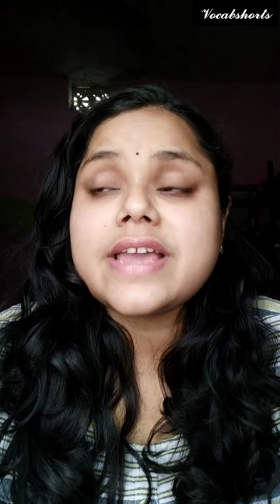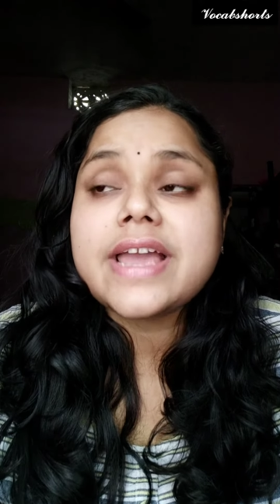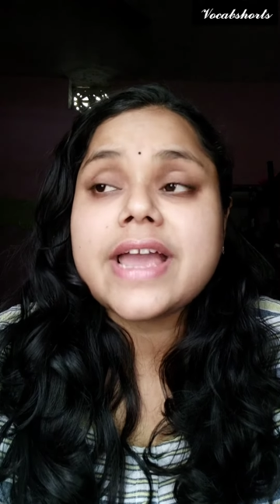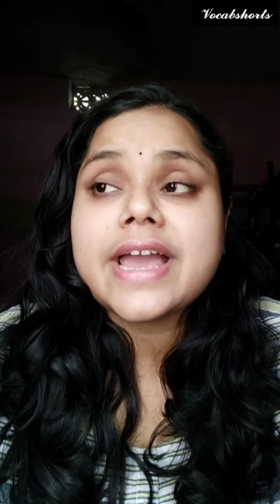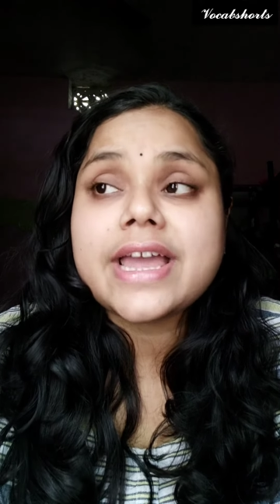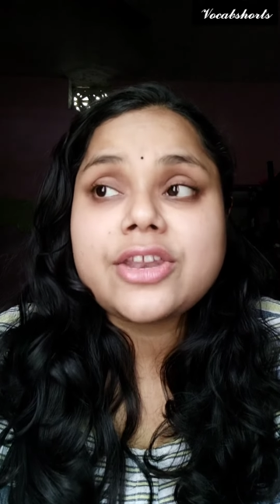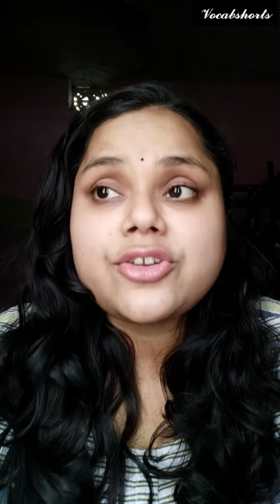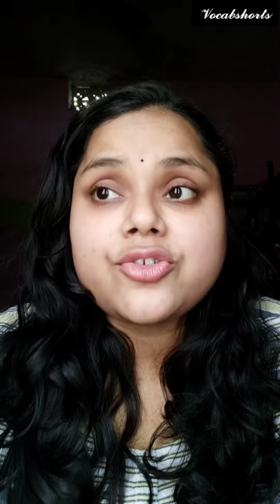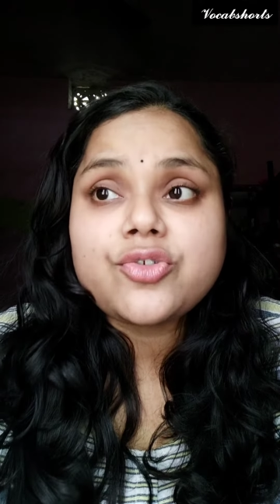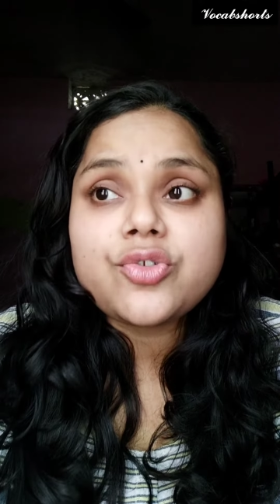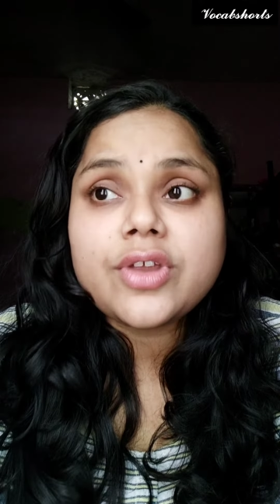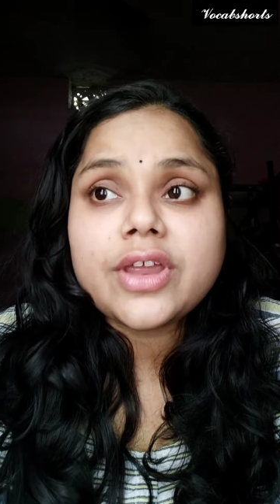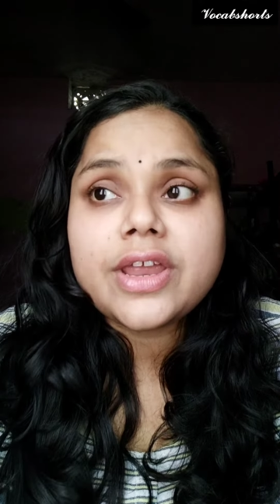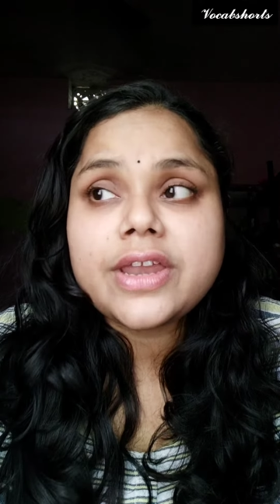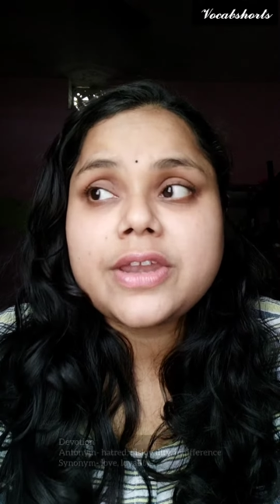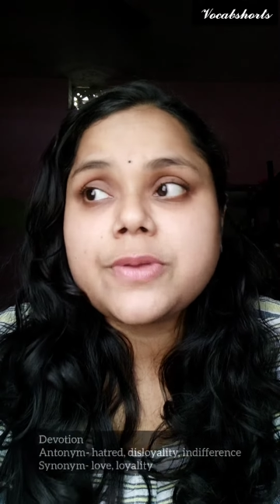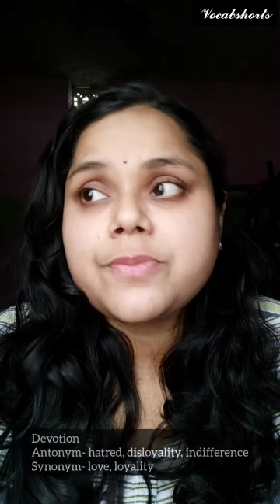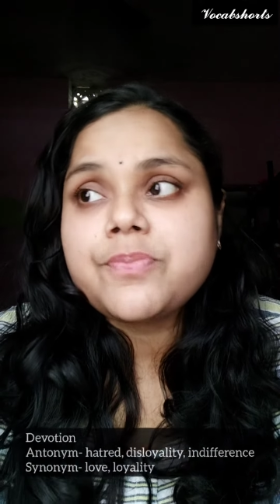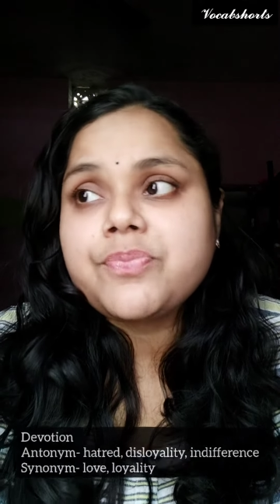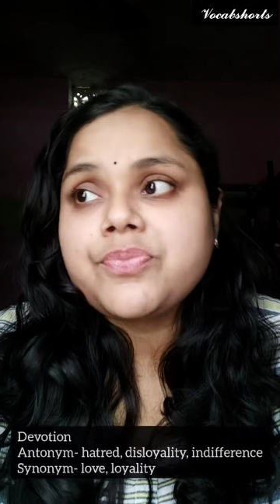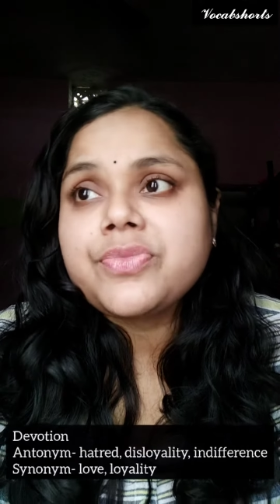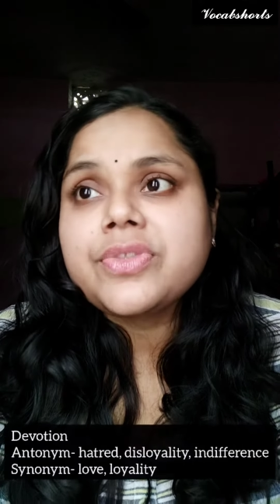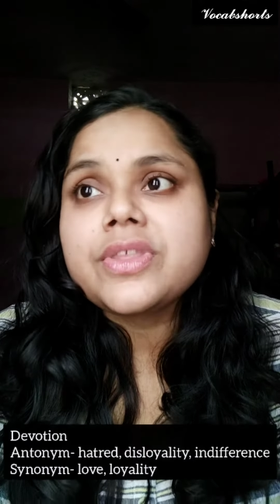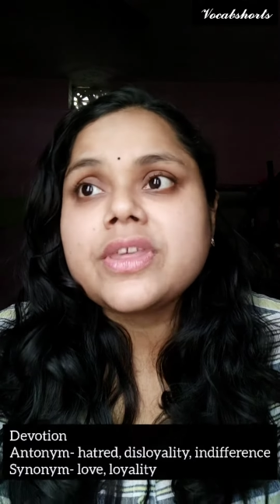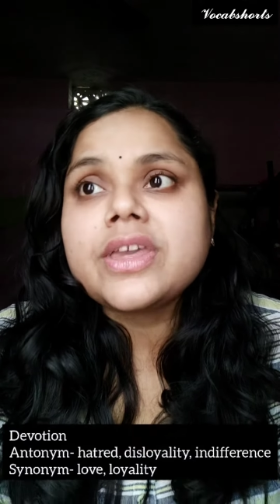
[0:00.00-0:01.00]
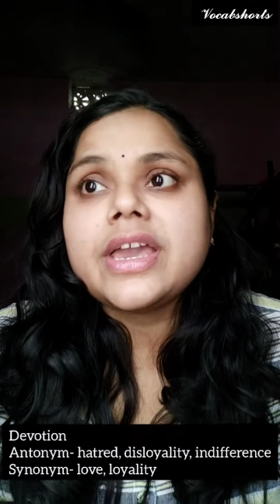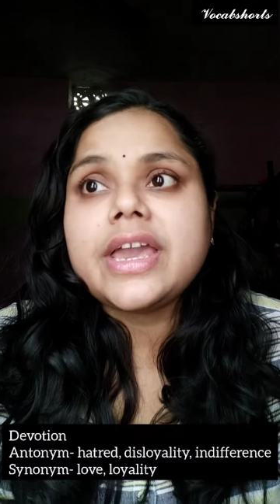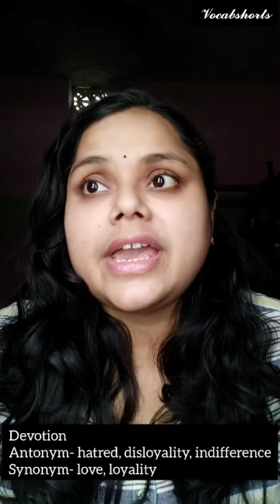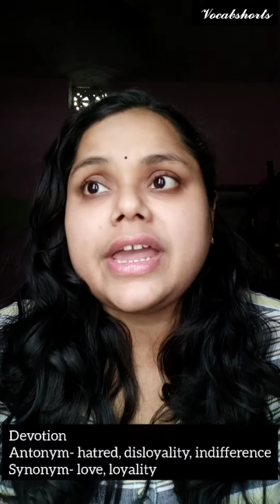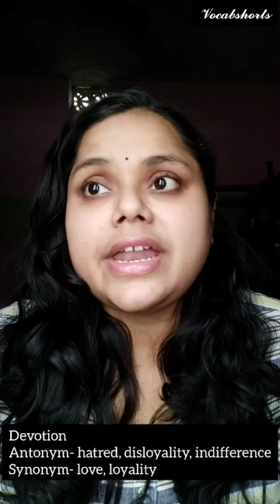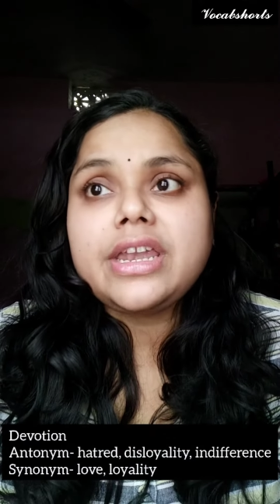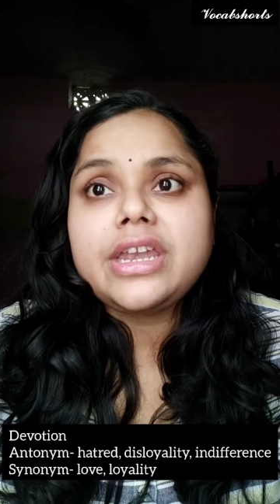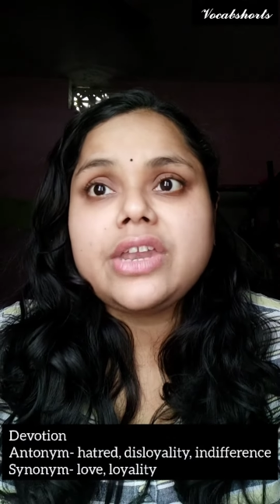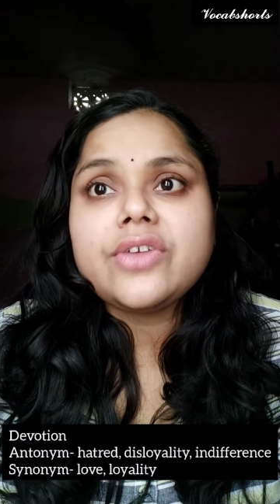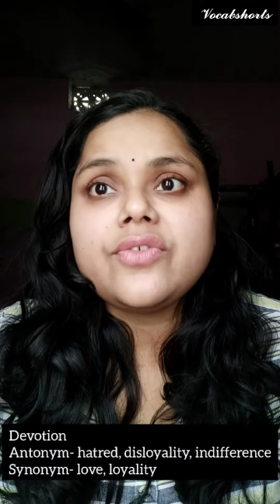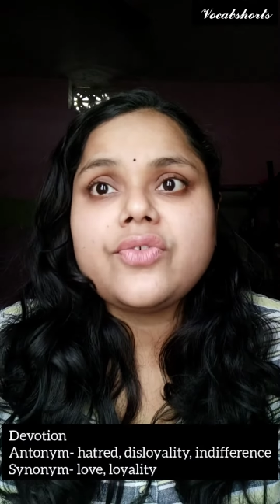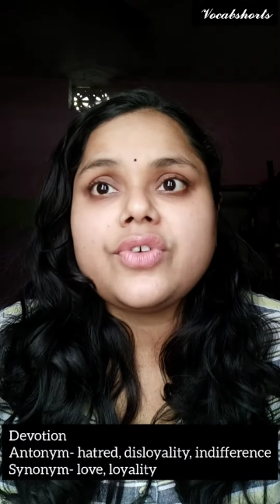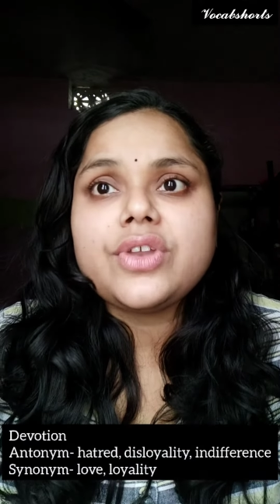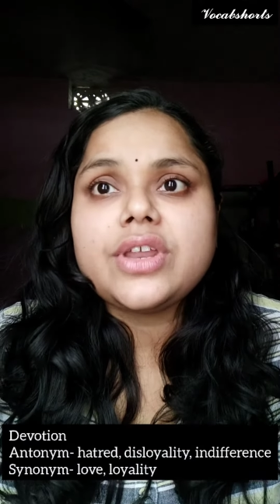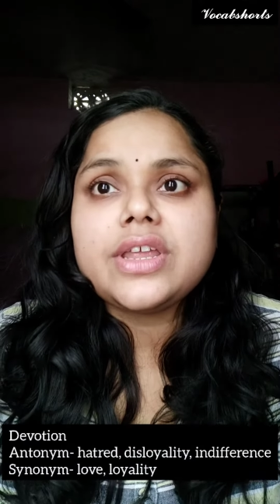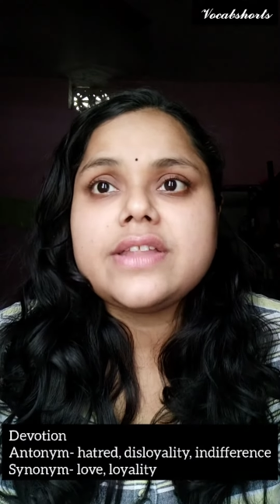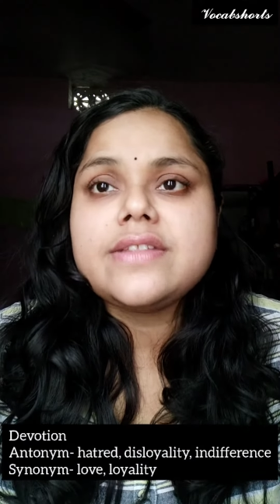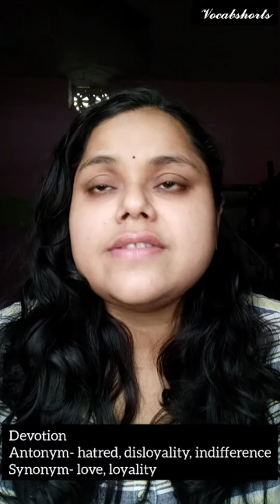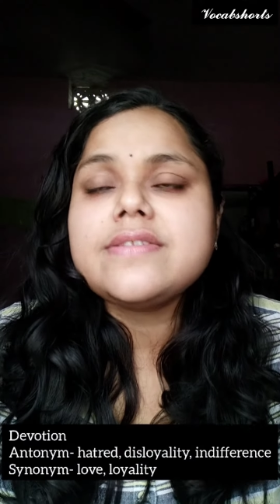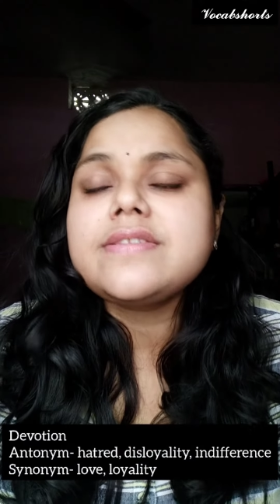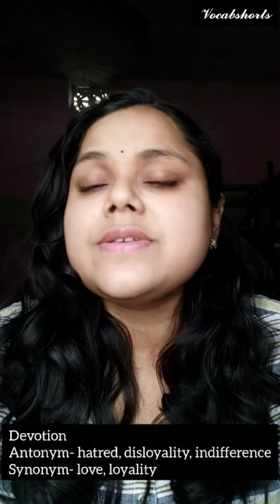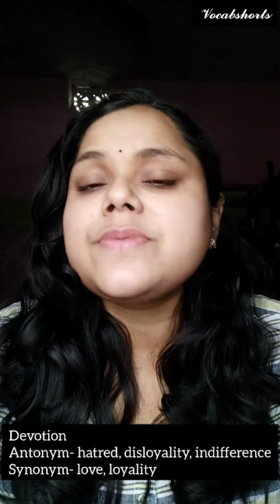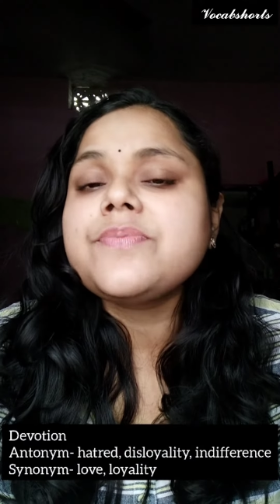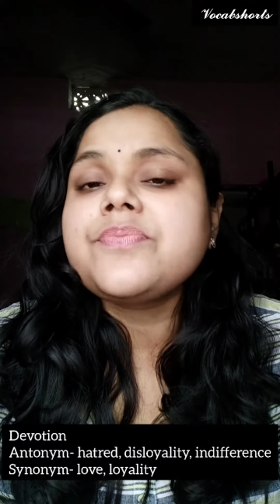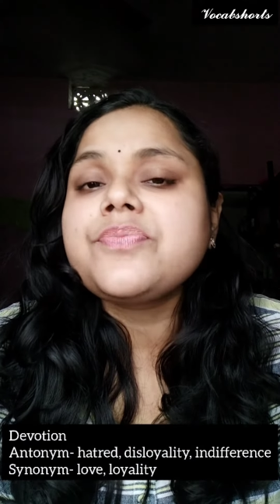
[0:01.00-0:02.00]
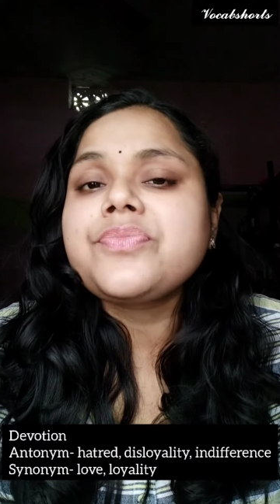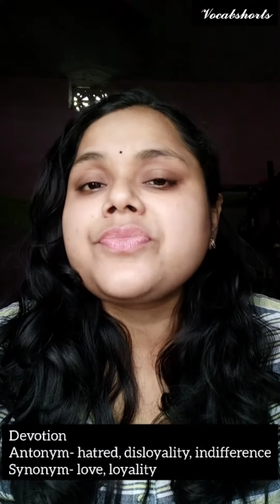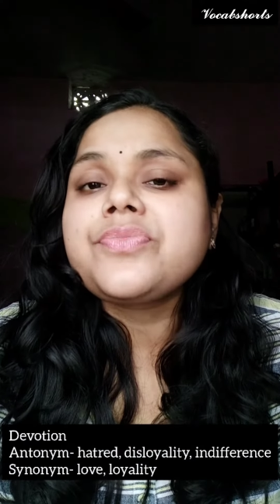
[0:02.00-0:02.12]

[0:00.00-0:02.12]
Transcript: hatred, indifference,